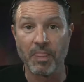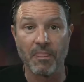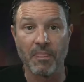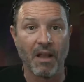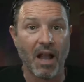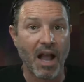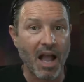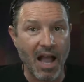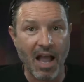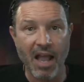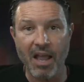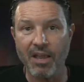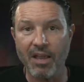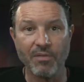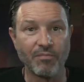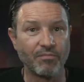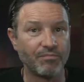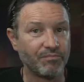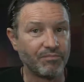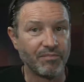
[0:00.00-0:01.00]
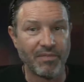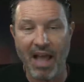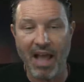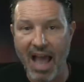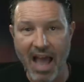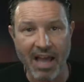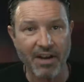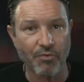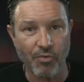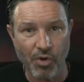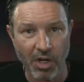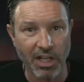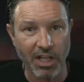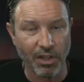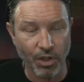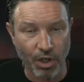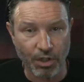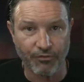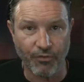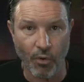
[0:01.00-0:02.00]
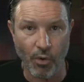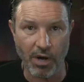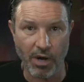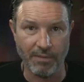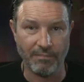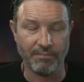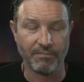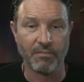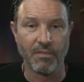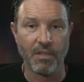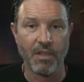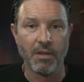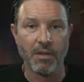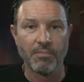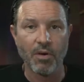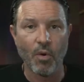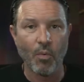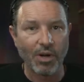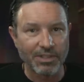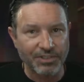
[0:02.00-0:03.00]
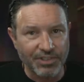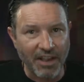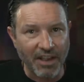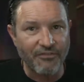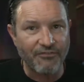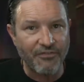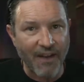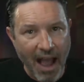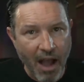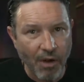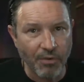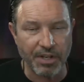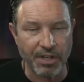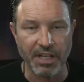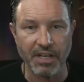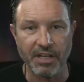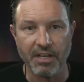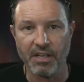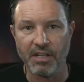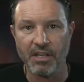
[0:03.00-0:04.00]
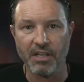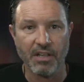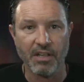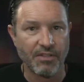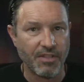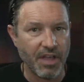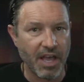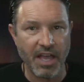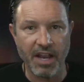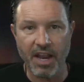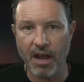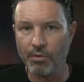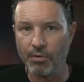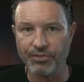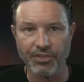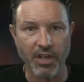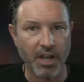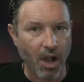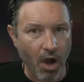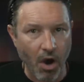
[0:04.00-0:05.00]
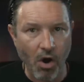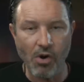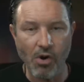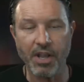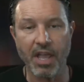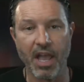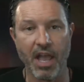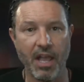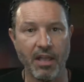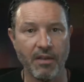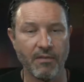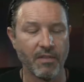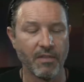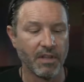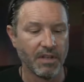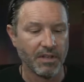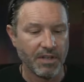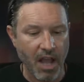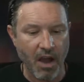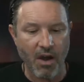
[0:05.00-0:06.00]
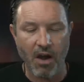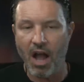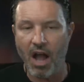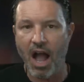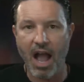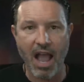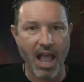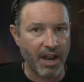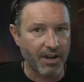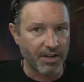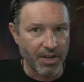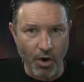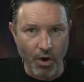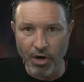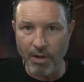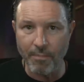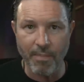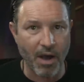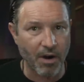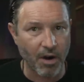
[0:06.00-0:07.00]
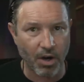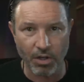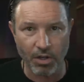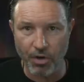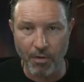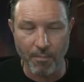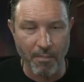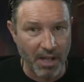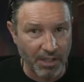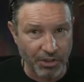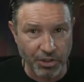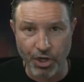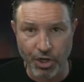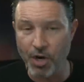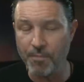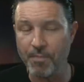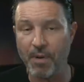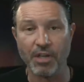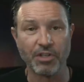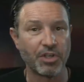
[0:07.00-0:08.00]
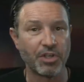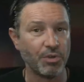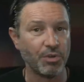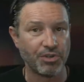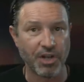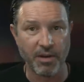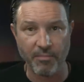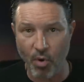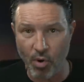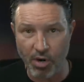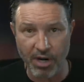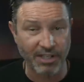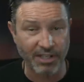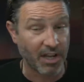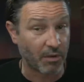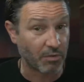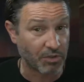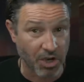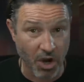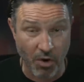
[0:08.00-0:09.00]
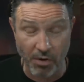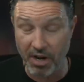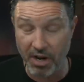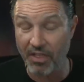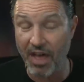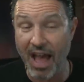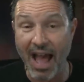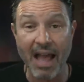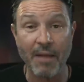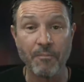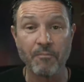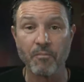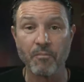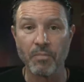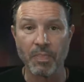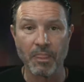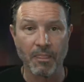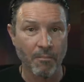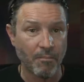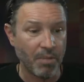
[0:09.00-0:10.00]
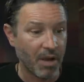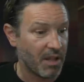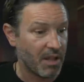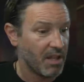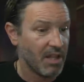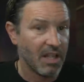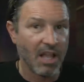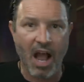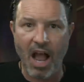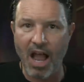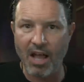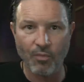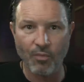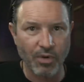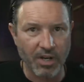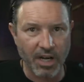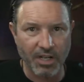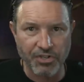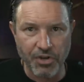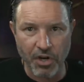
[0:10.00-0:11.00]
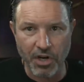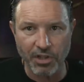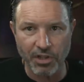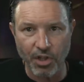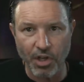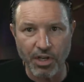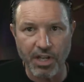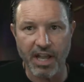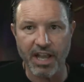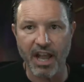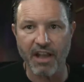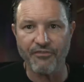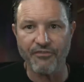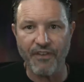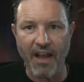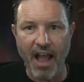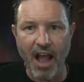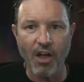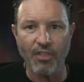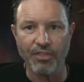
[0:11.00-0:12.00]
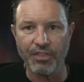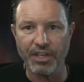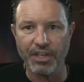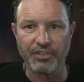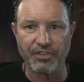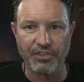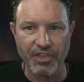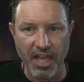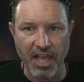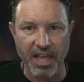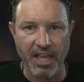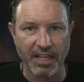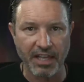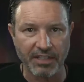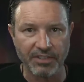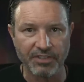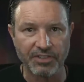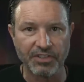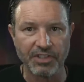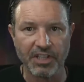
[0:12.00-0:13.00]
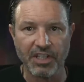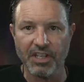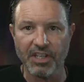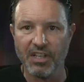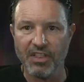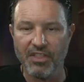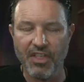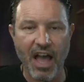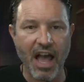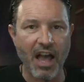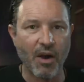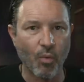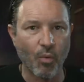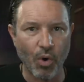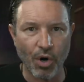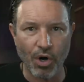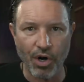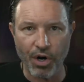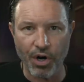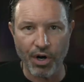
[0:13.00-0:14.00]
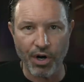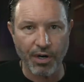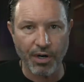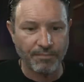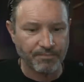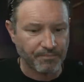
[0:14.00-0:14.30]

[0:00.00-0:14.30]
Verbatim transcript: I hadn't really looked for it. But once I found it, then I was like, oh, okay now, I had known about our little men's group on Tuesday mornings. I was going to that. But I, when I started looking, I found these things that were